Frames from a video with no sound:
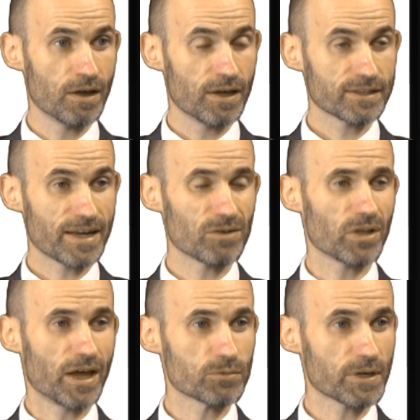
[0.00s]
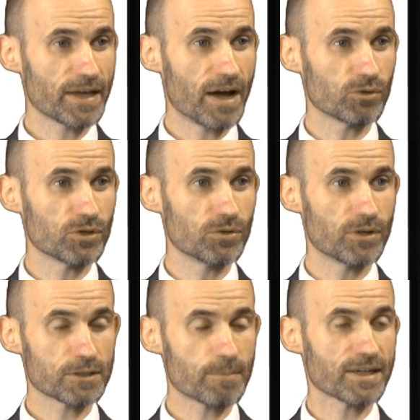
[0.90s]
Taking all that into account, you'd
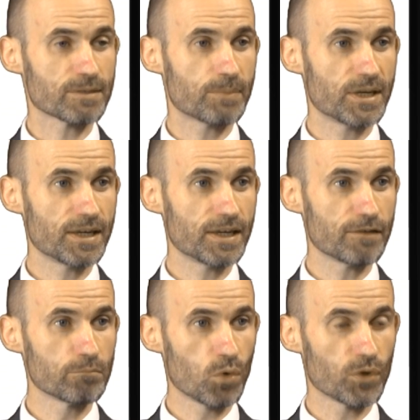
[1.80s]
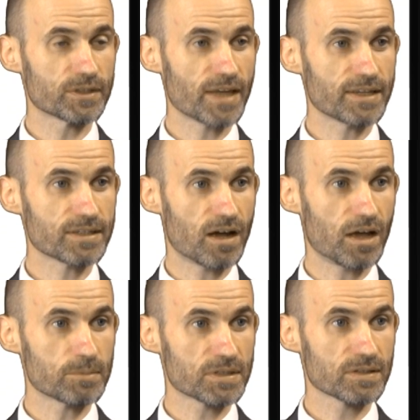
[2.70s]
expect a PE of more than 10
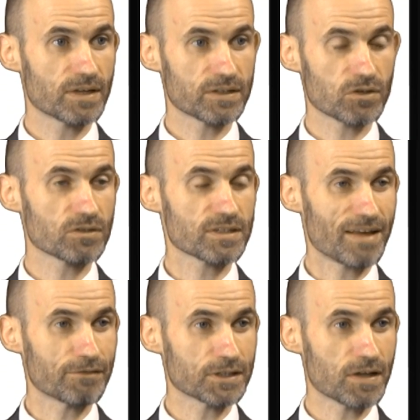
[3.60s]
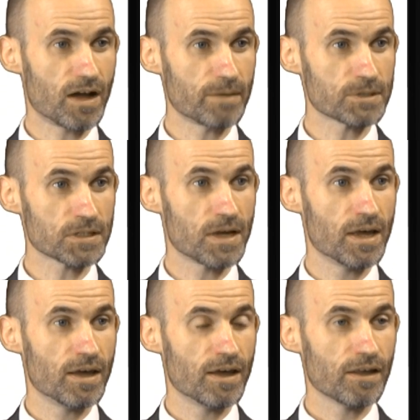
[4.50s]
times. It's on 7 times.
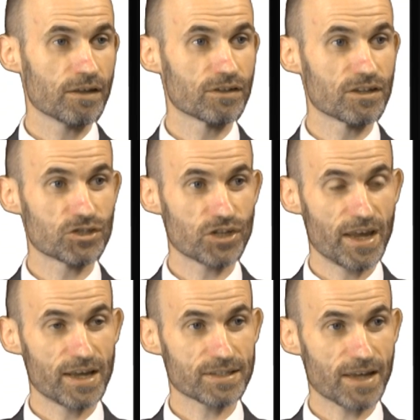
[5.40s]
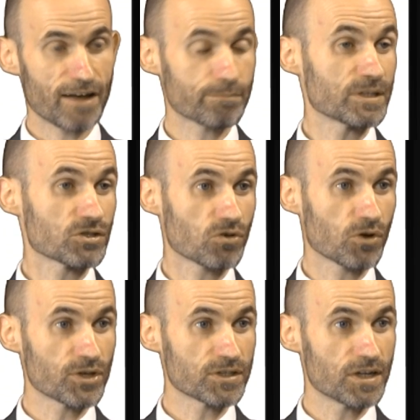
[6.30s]
The shares have been
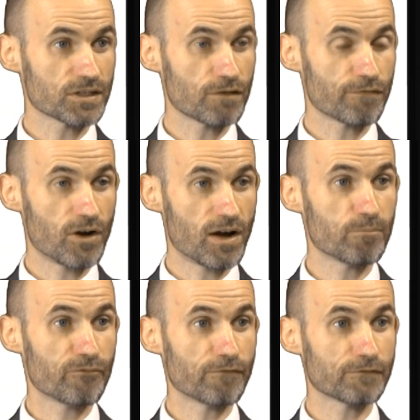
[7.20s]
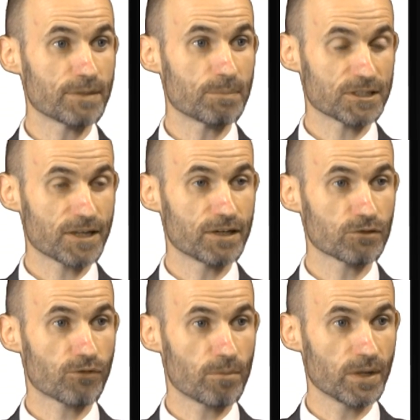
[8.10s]
strong this year so far, up 50%
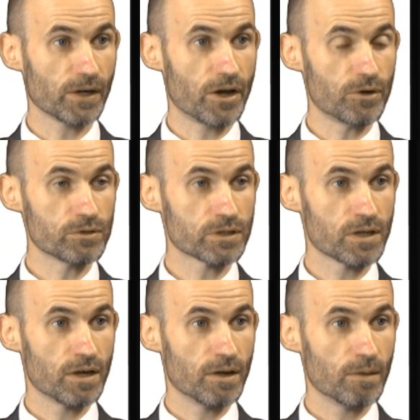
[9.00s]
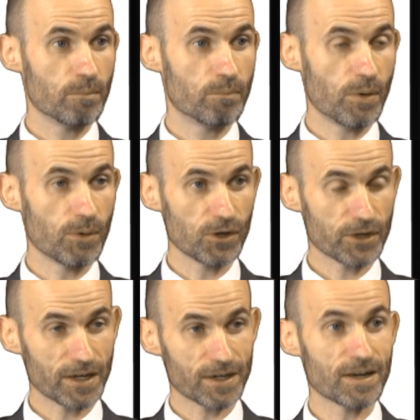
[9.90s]
from the lows. But we're
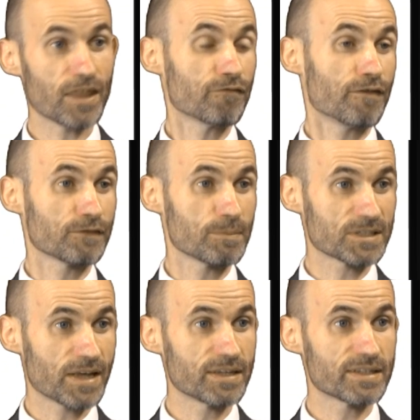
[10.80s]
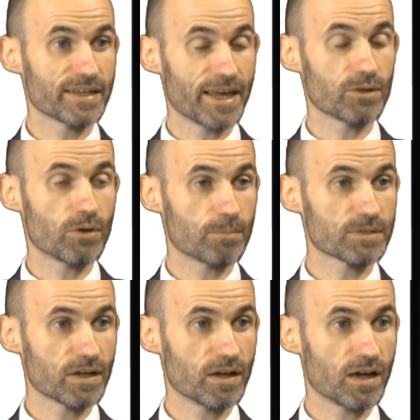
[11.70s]
looking at another 50% to get you up
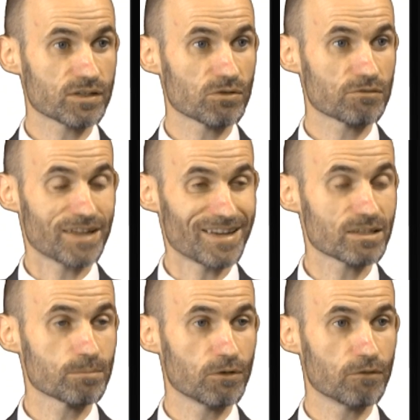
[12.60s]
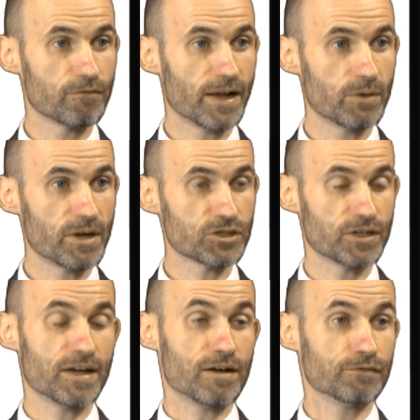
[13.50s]
to a sort of sensible valuation
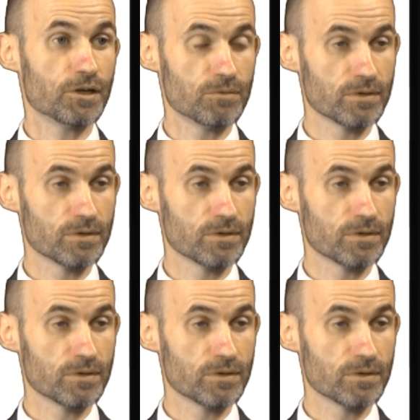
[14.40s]
in our view.